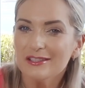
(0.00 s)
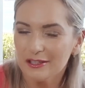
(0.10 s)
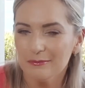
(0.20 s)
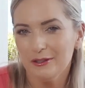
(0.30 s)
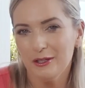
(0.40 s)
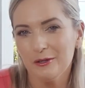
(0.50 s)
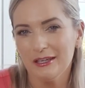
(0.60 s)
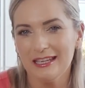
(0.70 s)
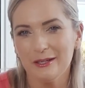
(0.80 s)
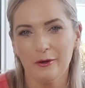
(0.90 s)
so you
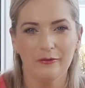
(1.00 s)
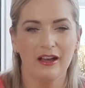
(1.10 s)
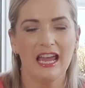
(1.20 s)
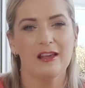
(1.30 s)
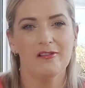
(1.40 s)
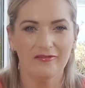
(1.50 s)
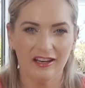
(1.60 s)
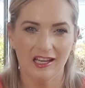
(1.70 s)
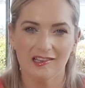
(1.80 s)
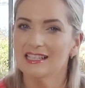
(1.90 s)
get notified of
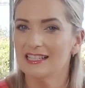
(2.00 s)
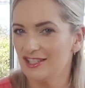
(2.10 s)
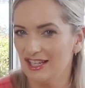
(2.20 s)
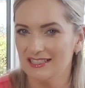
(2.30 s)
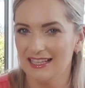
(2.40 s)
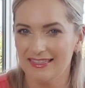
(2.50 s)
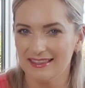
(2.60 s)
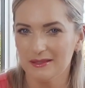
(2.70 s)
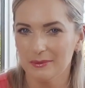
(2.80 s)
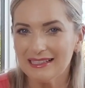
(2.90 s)
videos just like
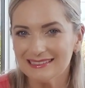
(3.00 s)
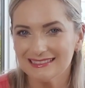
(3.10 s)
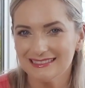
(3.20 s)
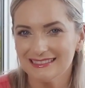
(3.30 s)
this one.